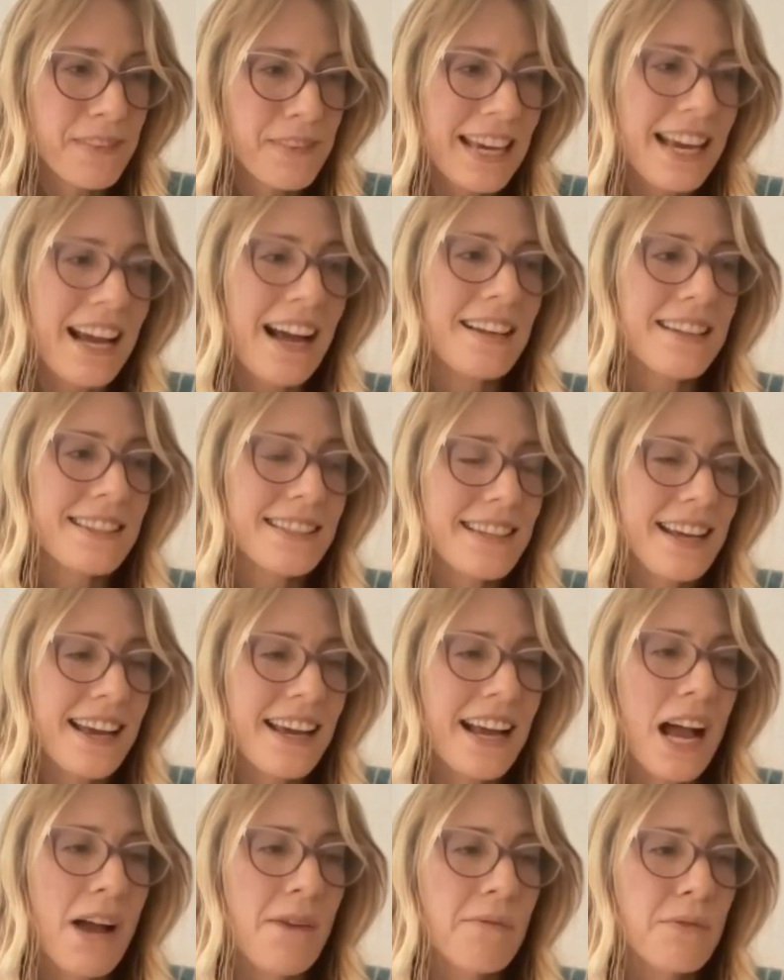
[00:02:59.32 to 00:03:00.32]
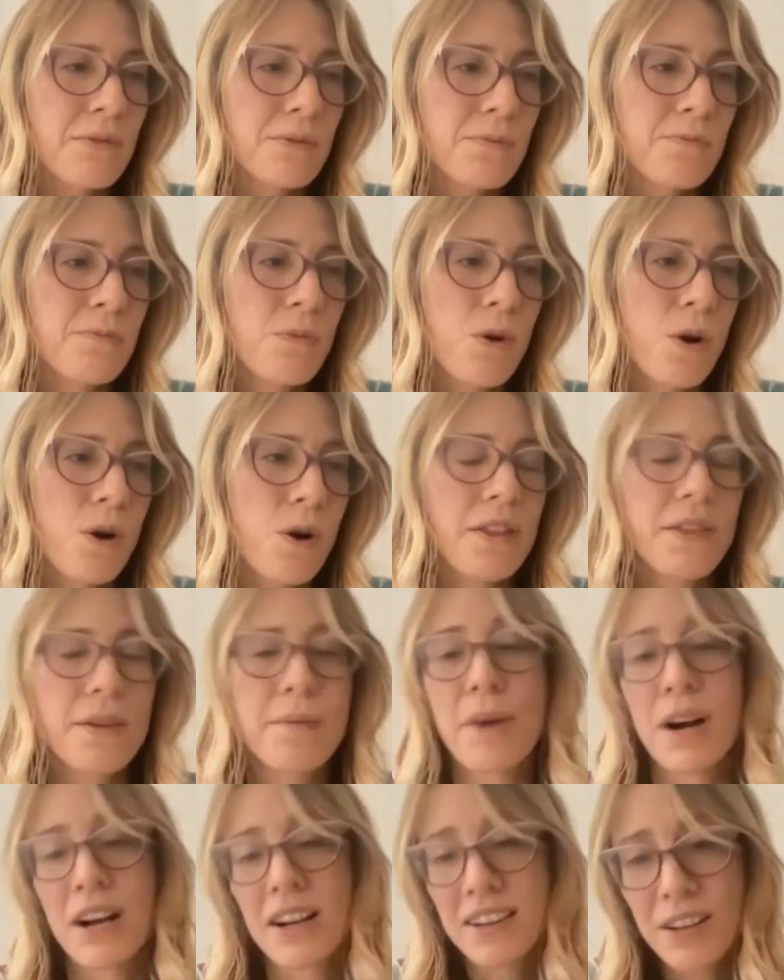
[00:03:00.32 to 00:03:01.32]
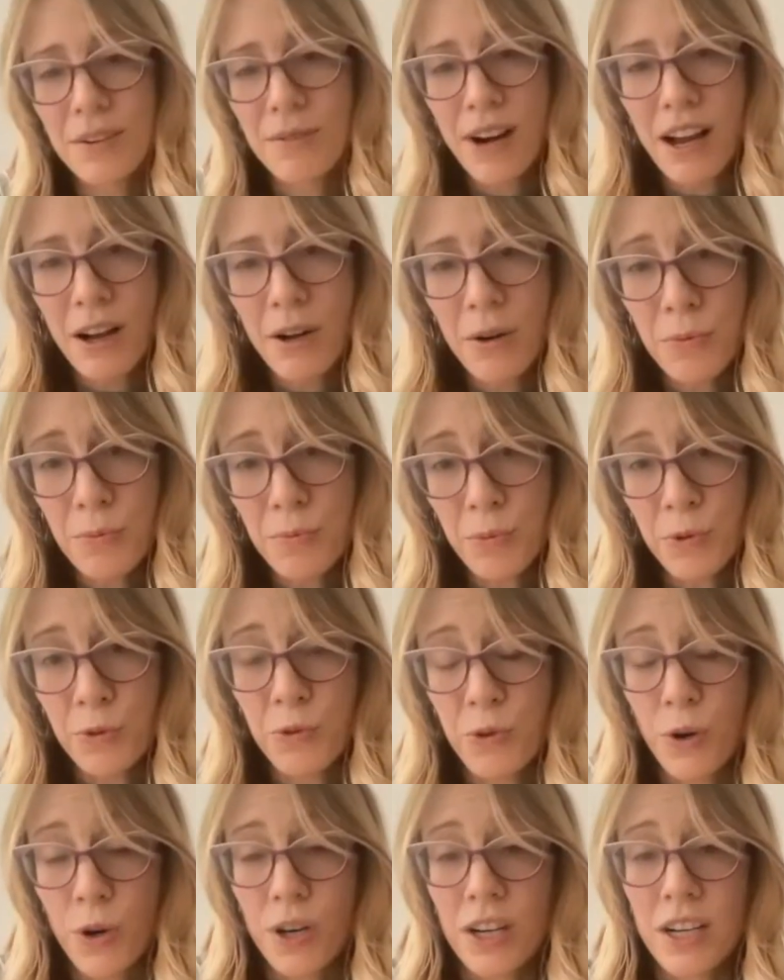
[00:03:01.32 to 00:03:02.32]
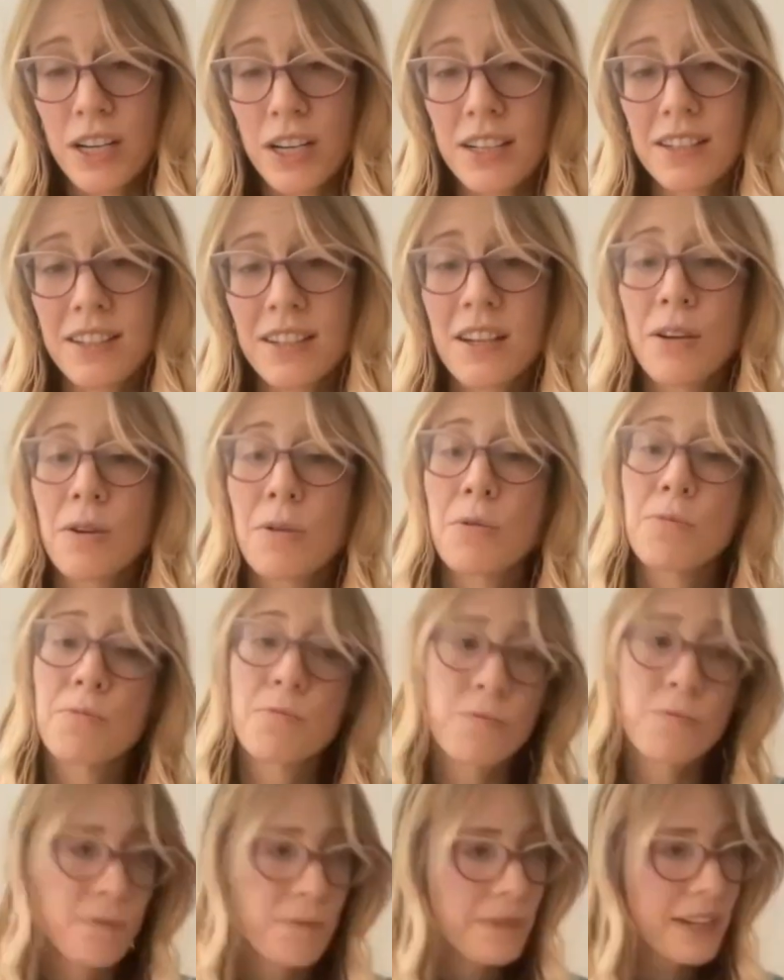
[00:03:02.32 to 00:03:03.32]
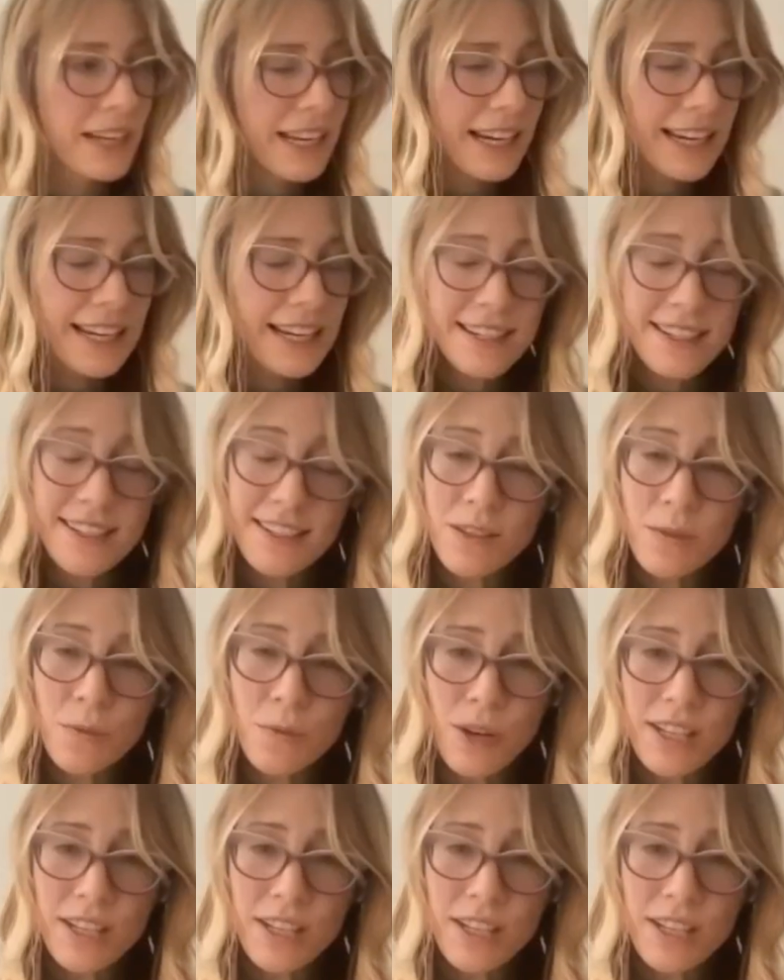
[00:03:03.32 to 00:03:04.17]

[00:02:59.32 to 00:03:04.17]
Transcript: yeah, I'd say I was more the manga route before getting into some